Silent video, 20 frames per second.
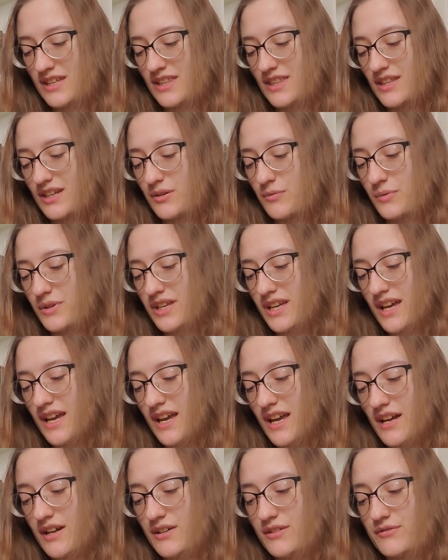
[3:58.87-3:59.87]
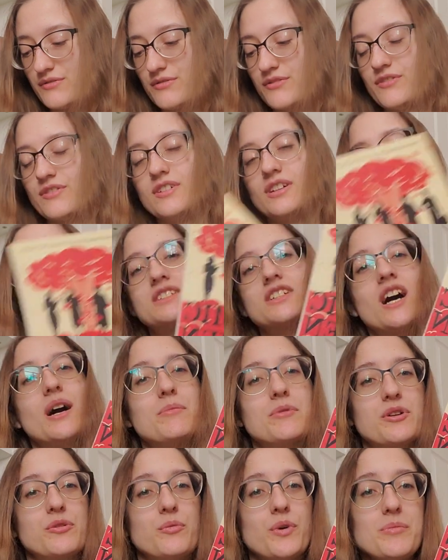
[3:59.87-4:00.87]
Then we have
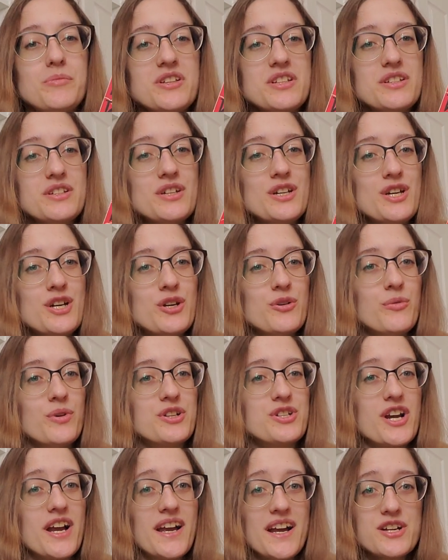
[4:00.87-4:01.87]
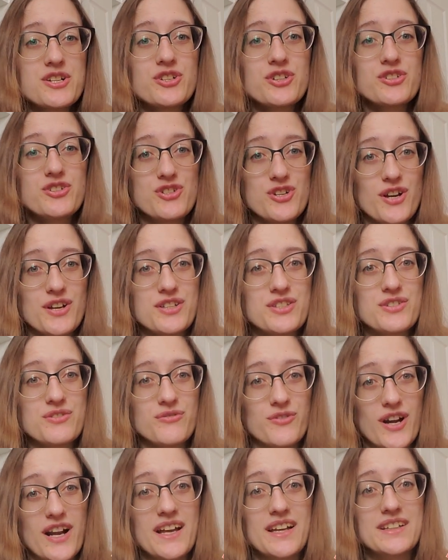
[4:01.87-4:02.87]
Atomic Women, which I actually just
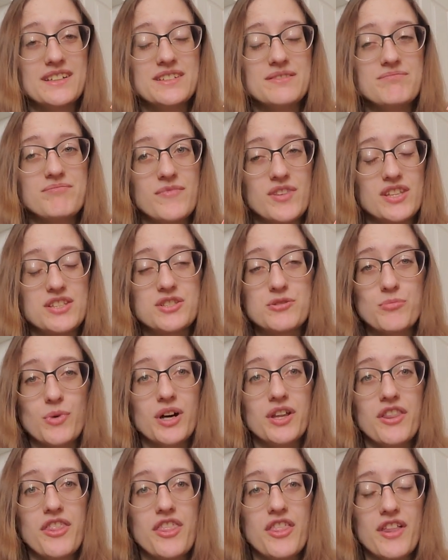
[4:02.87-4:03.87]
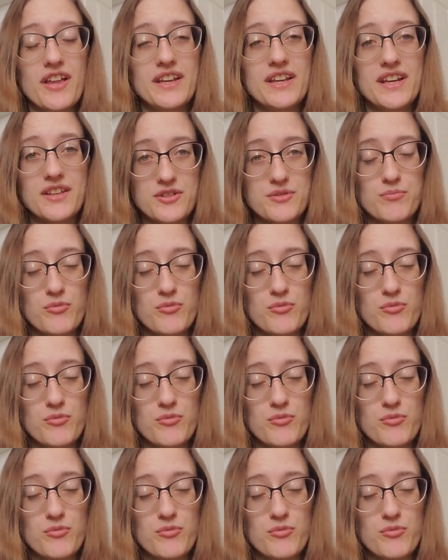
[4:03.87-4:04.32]
read this month. Like at the